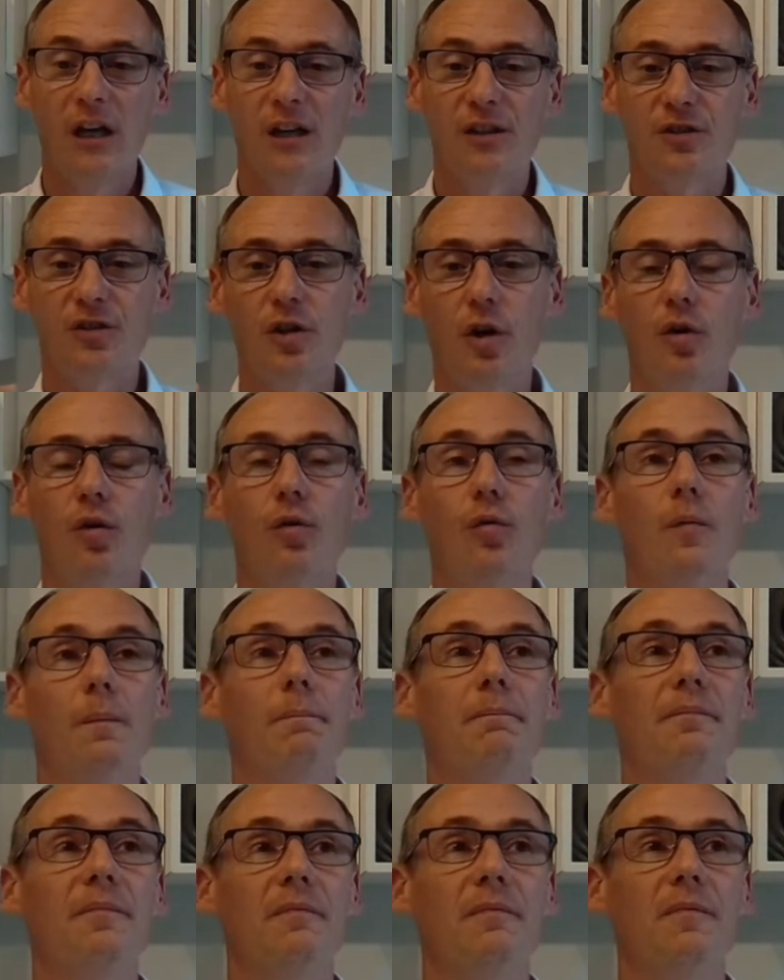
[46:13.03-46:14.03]
So
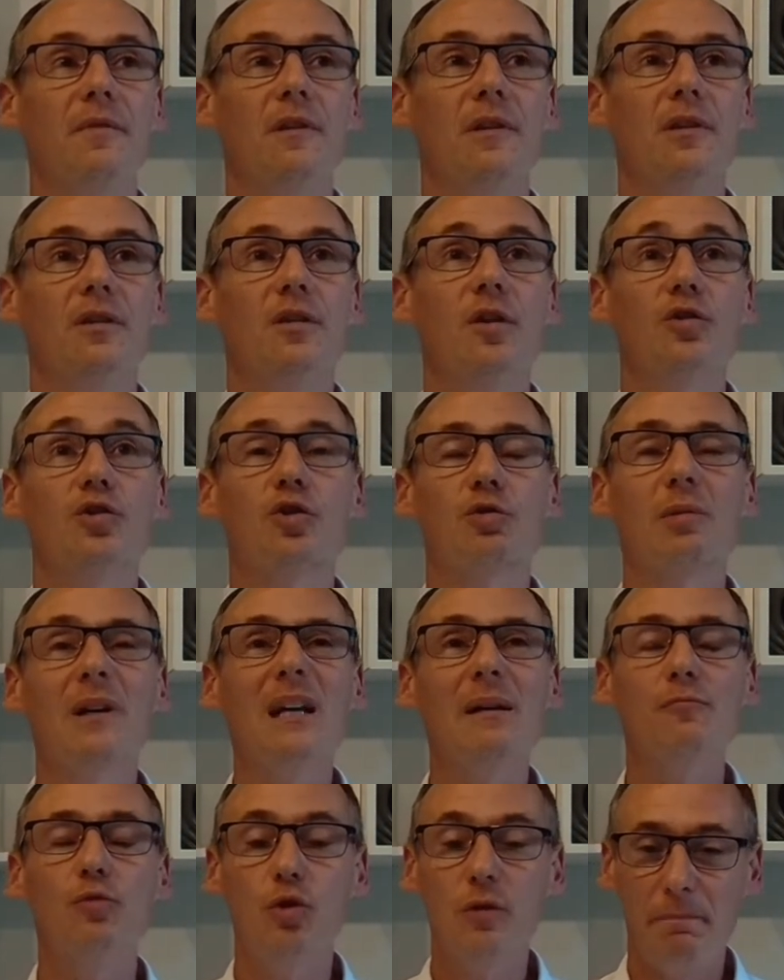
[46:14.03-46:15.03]
the
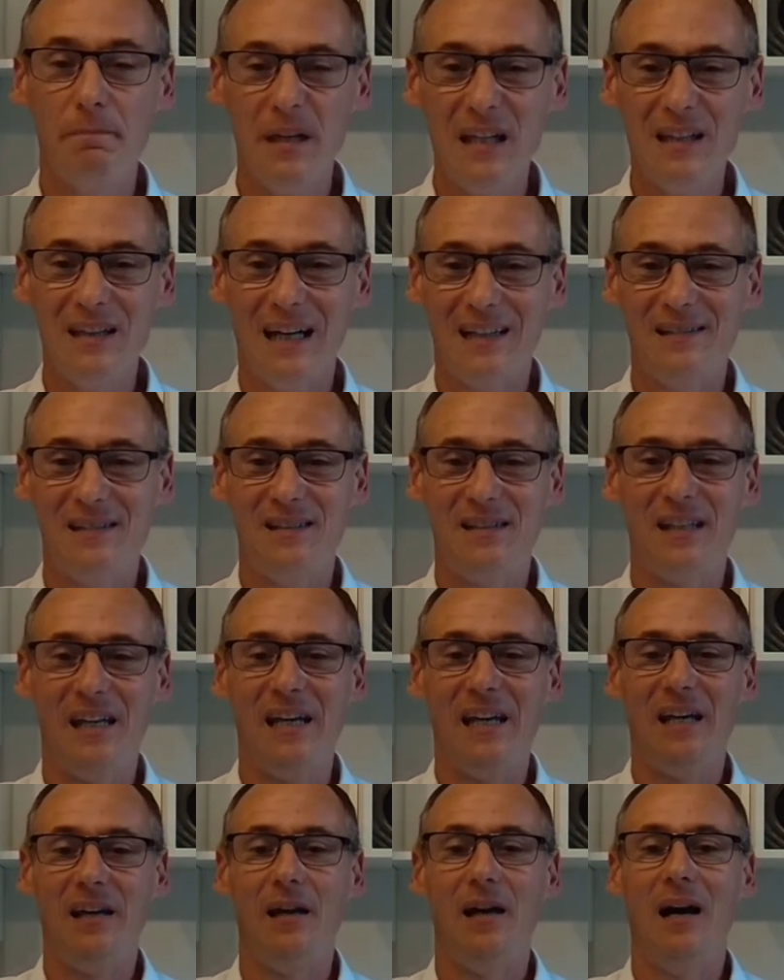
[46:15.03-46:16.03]
dream would be that
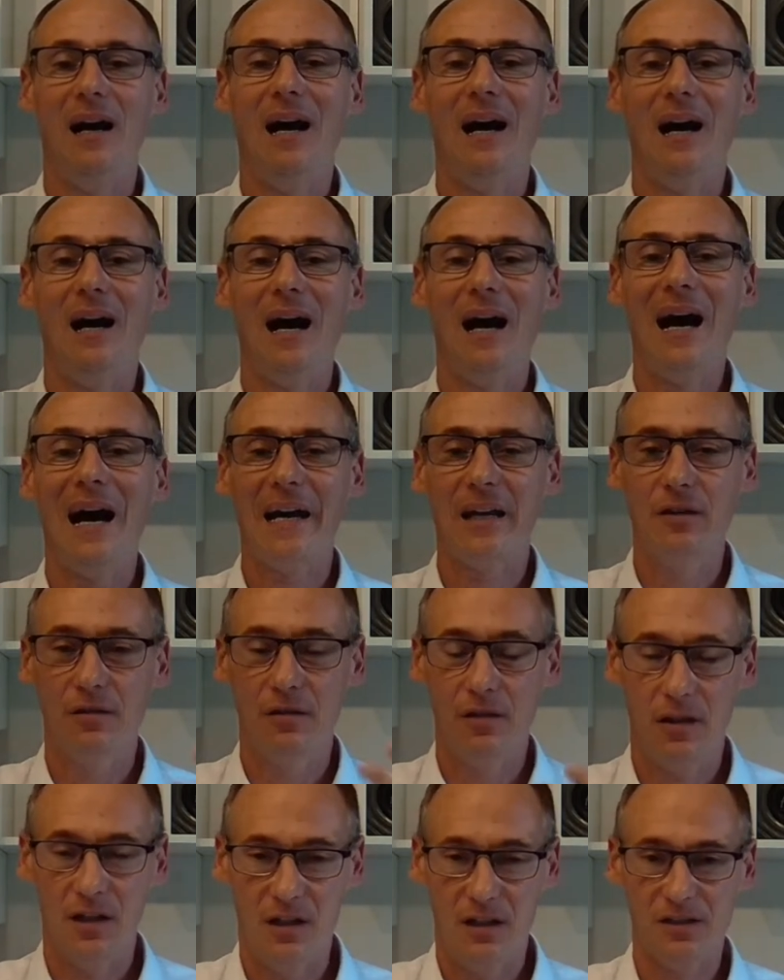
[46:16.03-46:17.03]
they
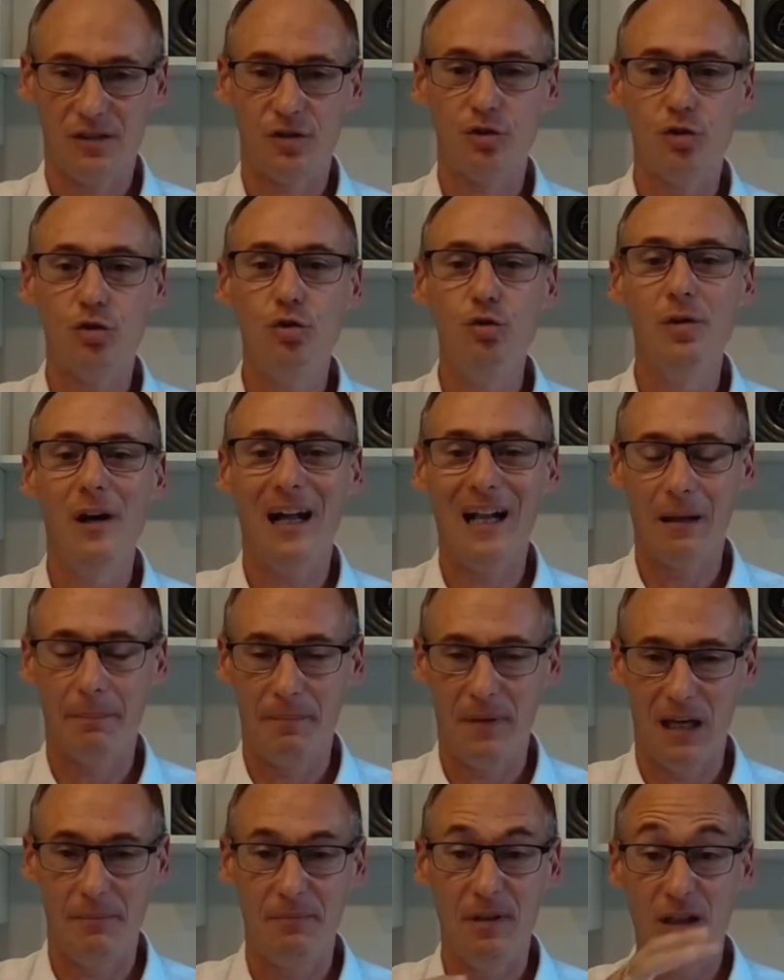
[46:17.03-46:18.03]
hire us to help
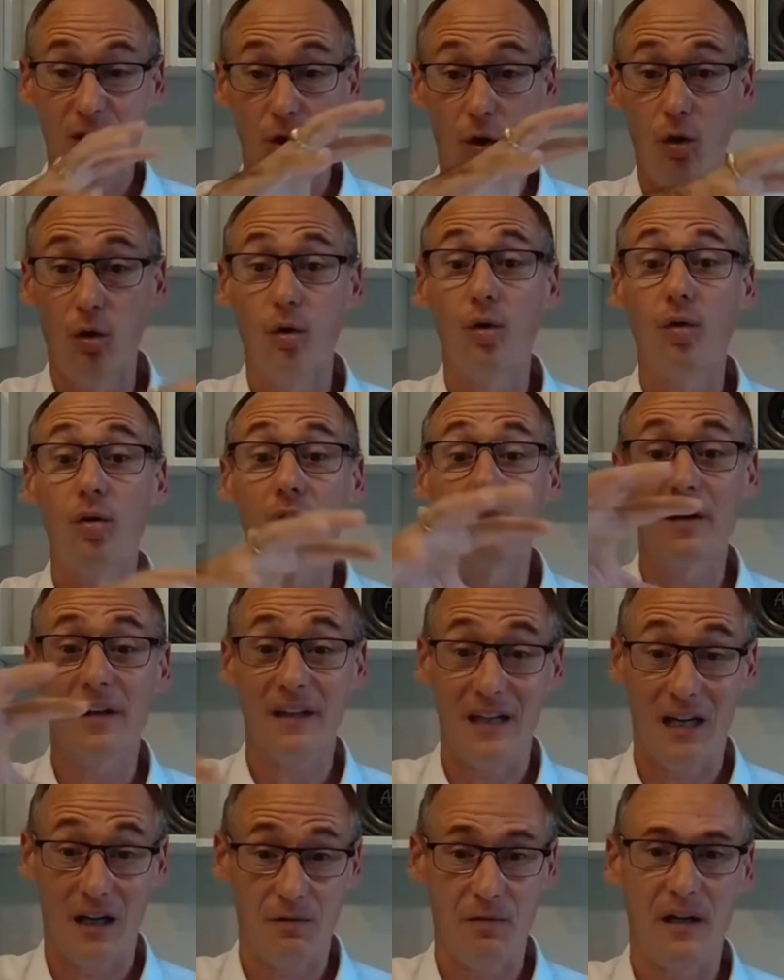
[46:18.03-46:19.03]
them in all
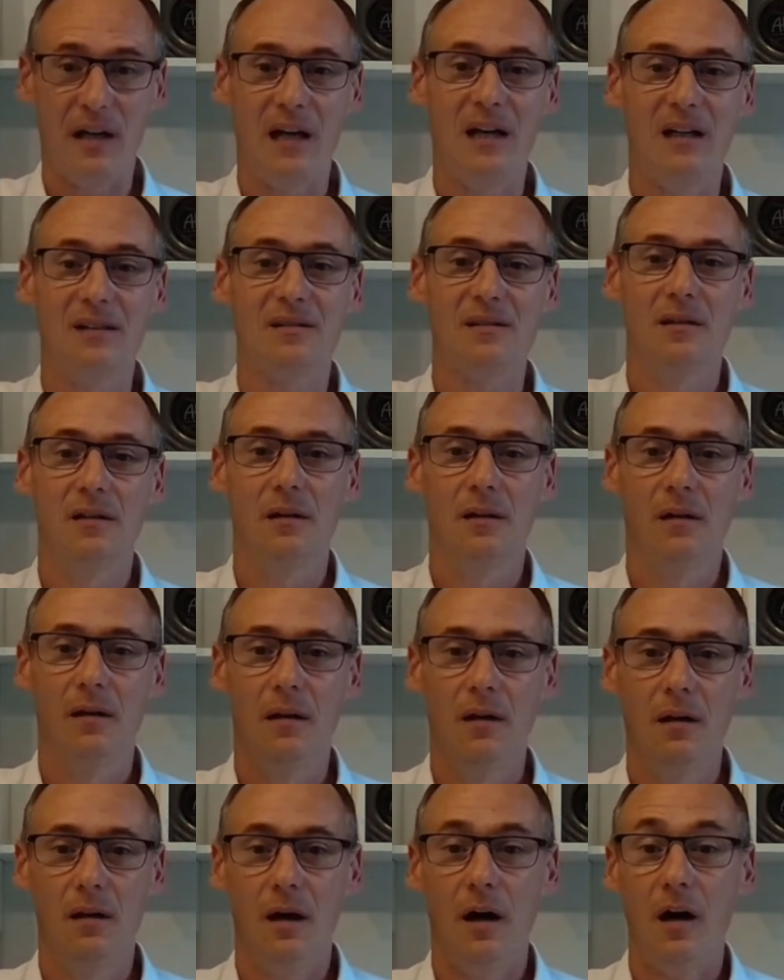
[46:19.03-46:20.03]
the areas
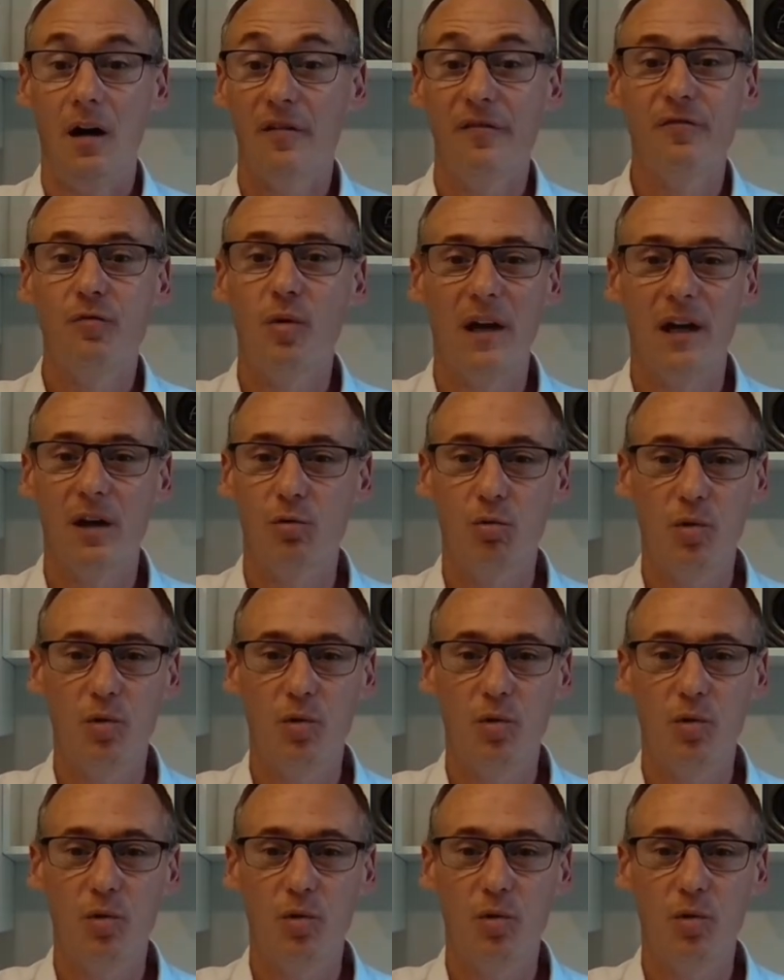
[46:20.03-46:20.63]
of where